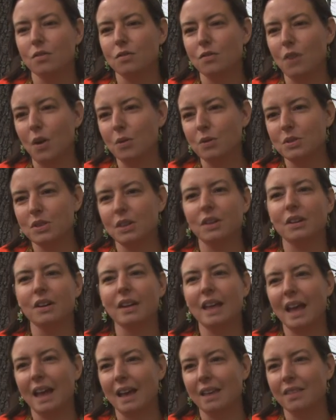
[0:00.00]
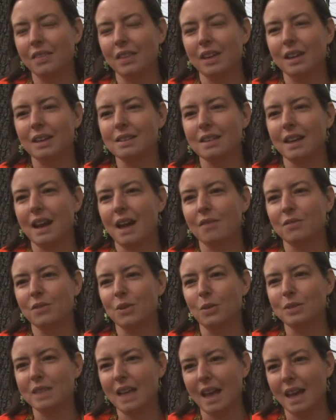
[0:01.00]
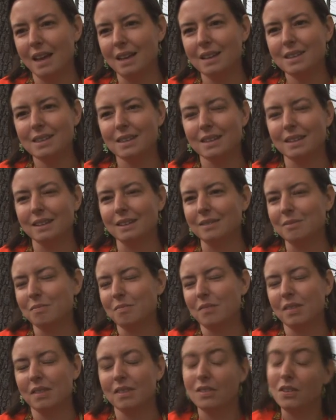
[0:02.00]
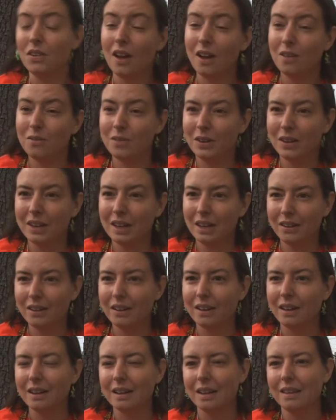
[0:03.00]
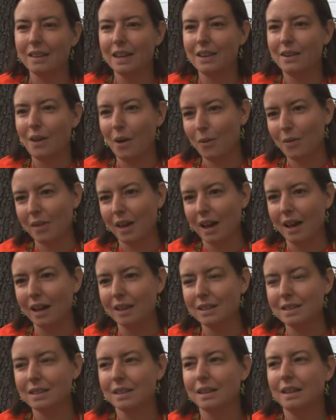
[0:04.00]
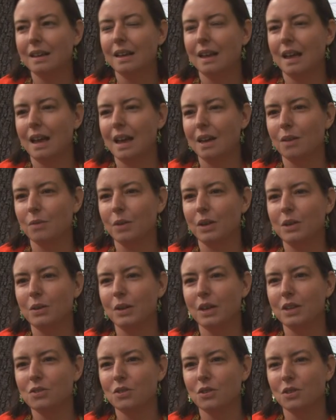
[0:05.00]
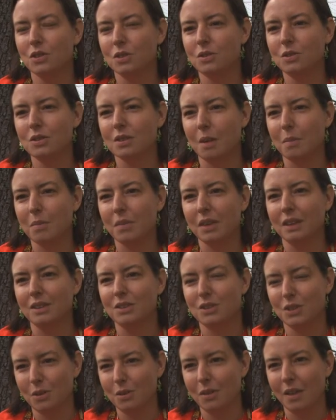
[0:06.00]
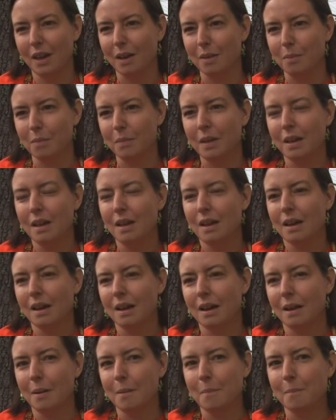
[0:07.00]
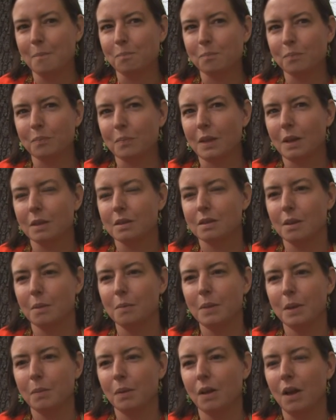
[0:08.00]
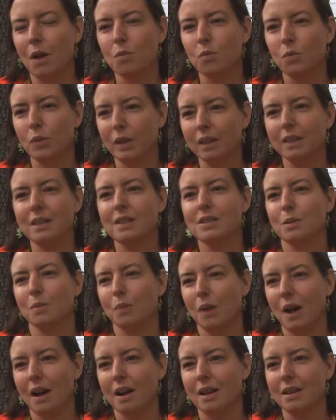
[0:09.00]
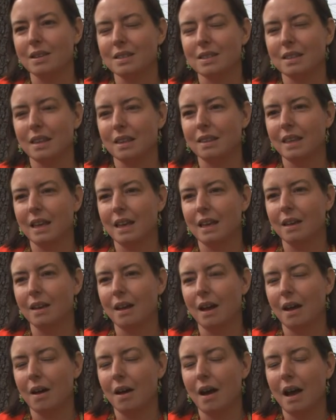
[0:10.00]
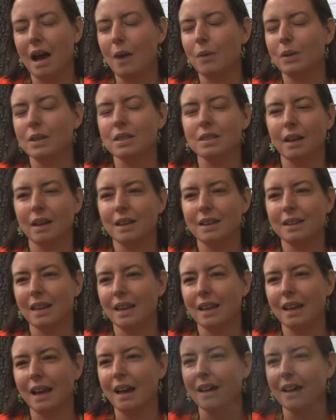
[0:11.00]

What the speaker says: frozen or canned things that have no taste, and they're not very good, and they know that. And when you introduce something to them, some people are really surprised that how excited they